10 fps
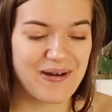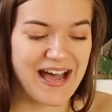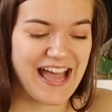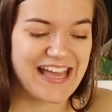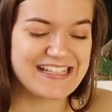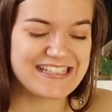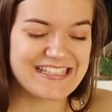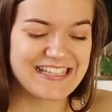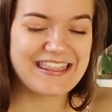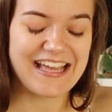But
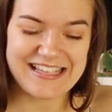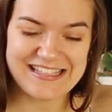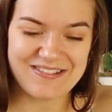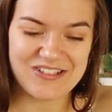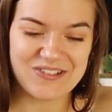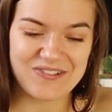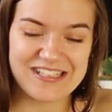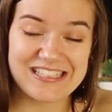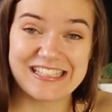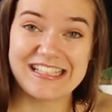thank you so much for
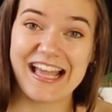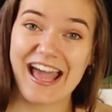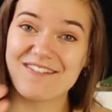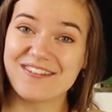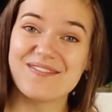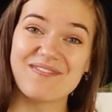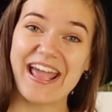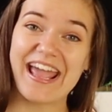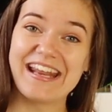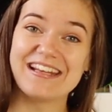watching. Have you
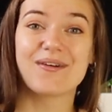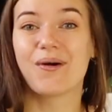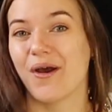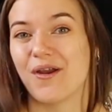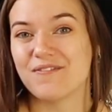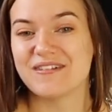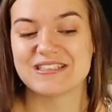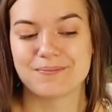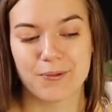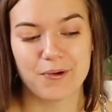made your own
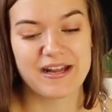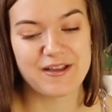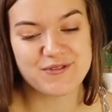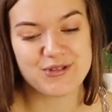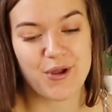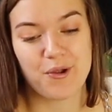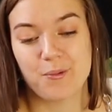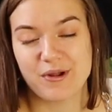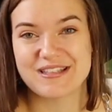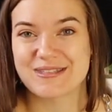vision board? If so,
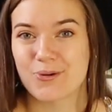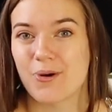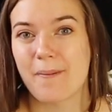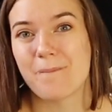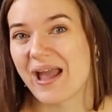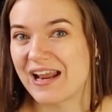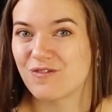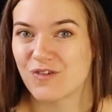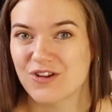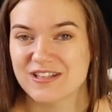what is your main
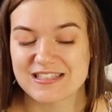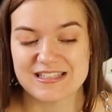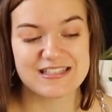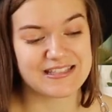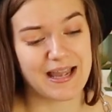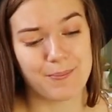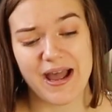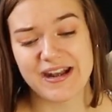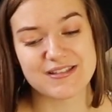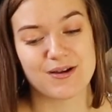focuses? Like,
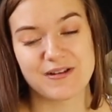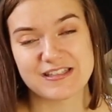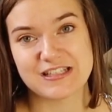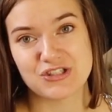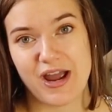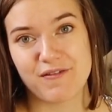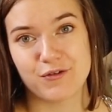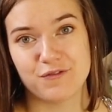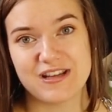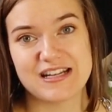mine is obviously
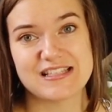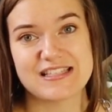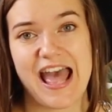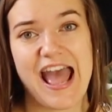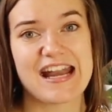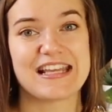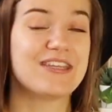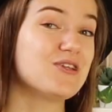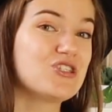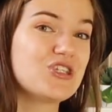travel, fitness, and
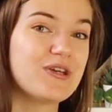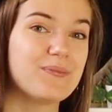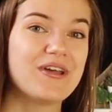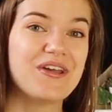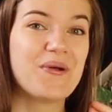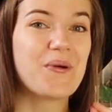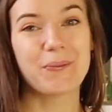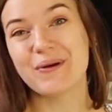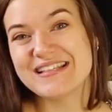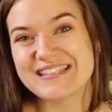YouTube.
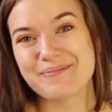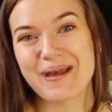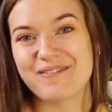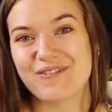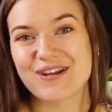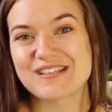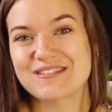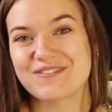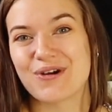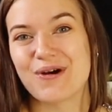What is the main focus
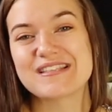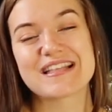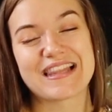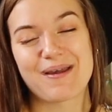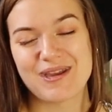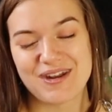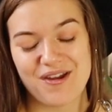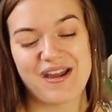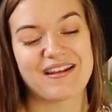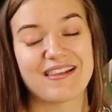of yours? Let me know.
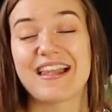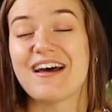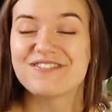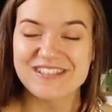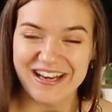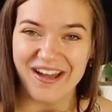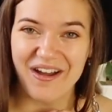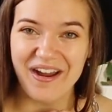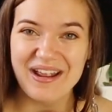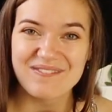I'd love to
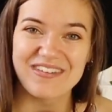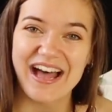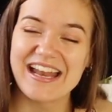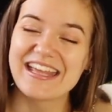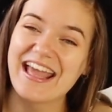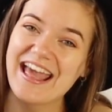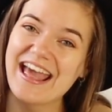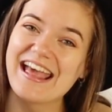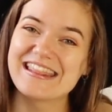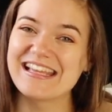know. But
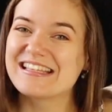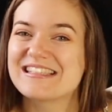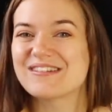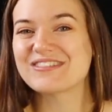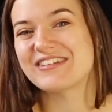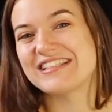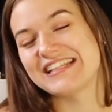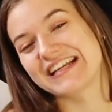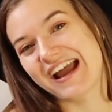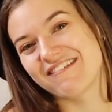thank you so much for
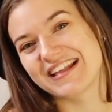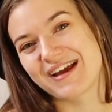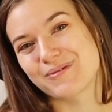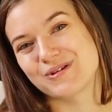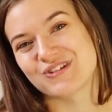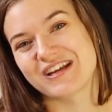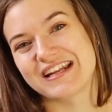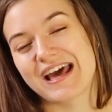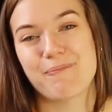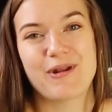watching. I really hope you enjoyed
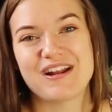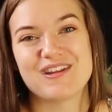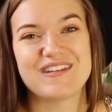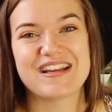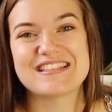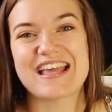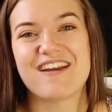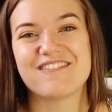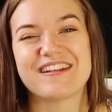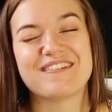it. I put out new videos
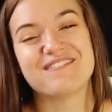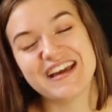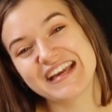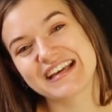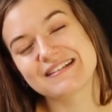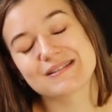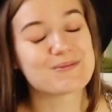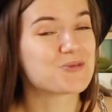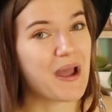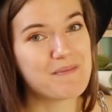every week.
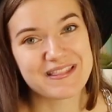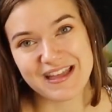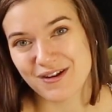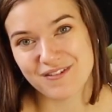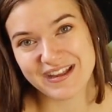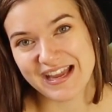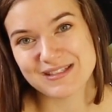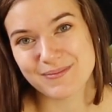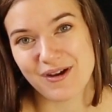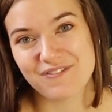Subscribe and hit that
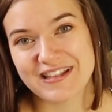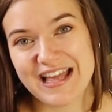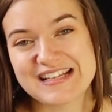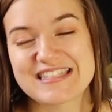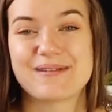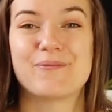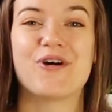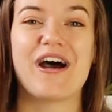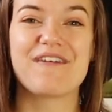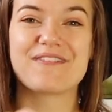notification bell if you'd like to see
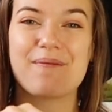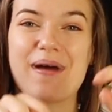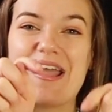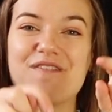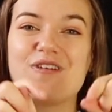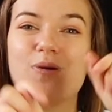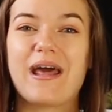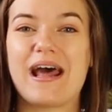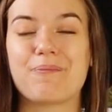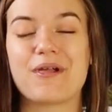more. I've got my film
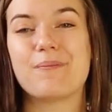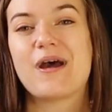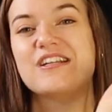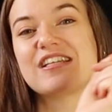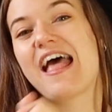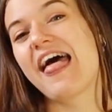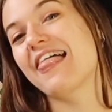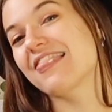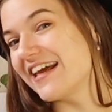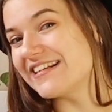and upload merch
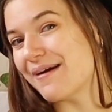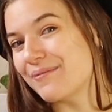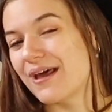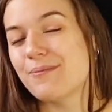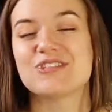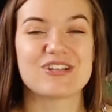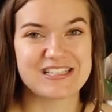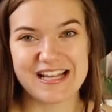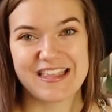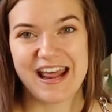linked down below. Be sure to
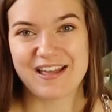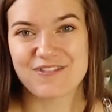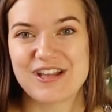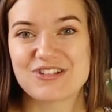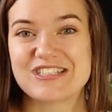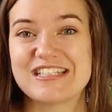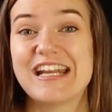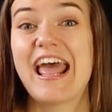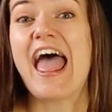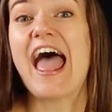check that out if you're
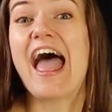interested.